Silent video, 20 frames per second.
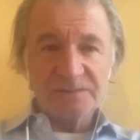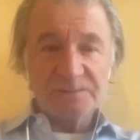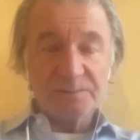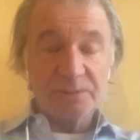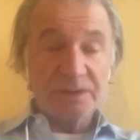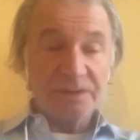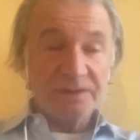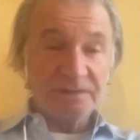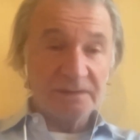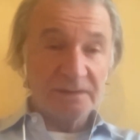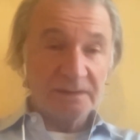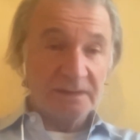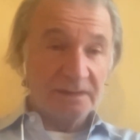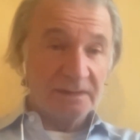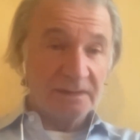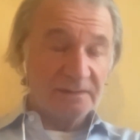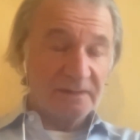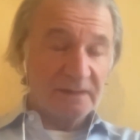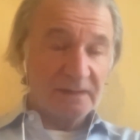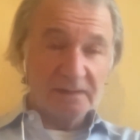was printed
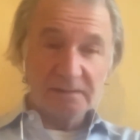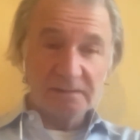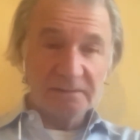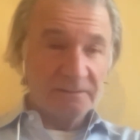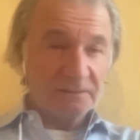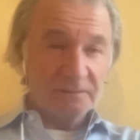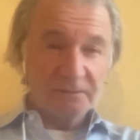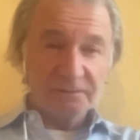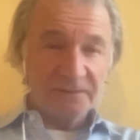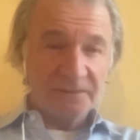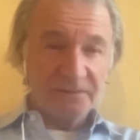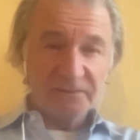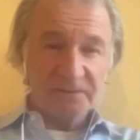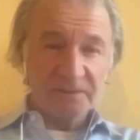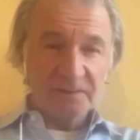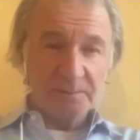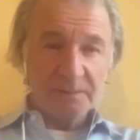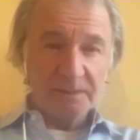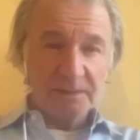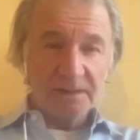in 10 to
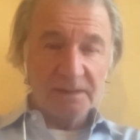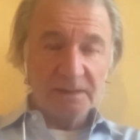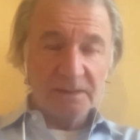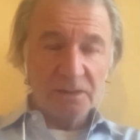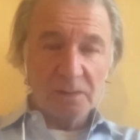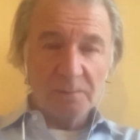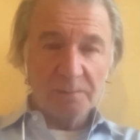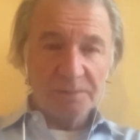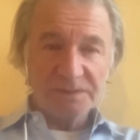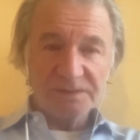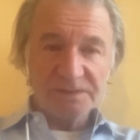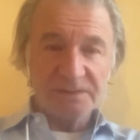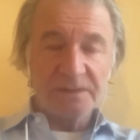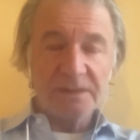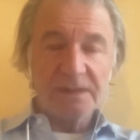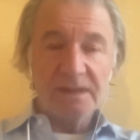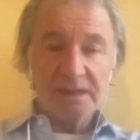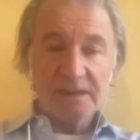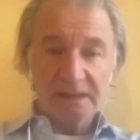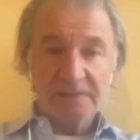15 million copies.
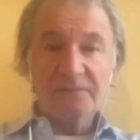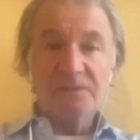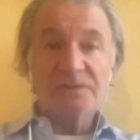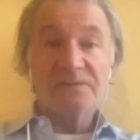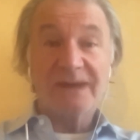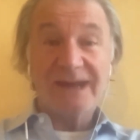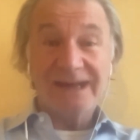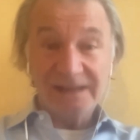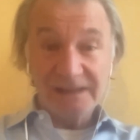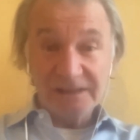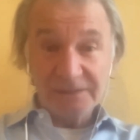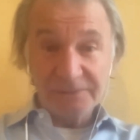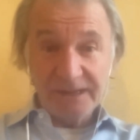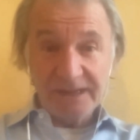So it was widely